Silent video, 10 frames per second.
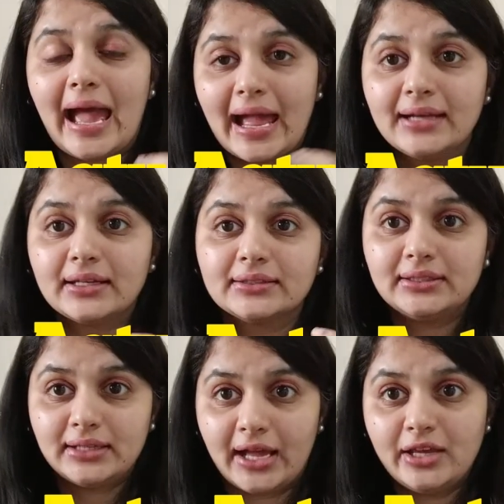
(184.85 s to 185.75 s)
at
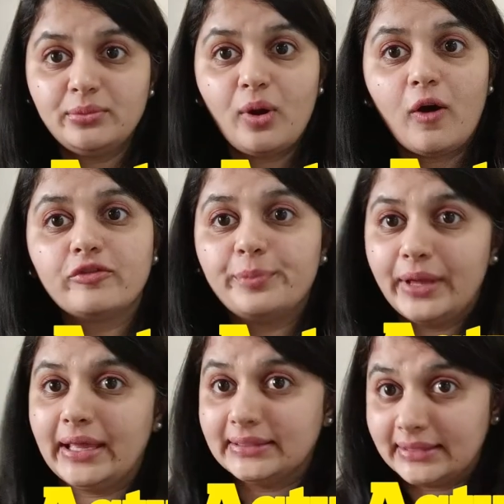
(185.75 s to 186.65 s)
the time of
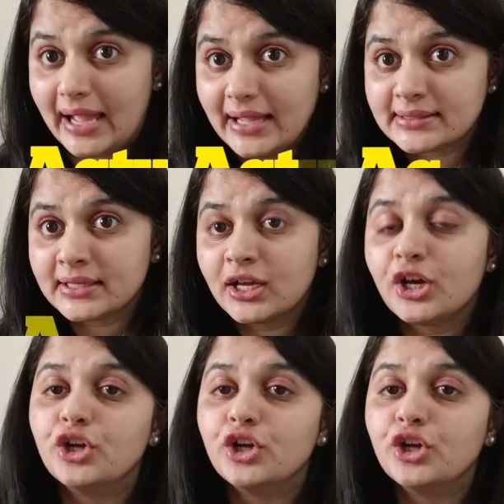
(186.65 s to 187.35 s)
paying tax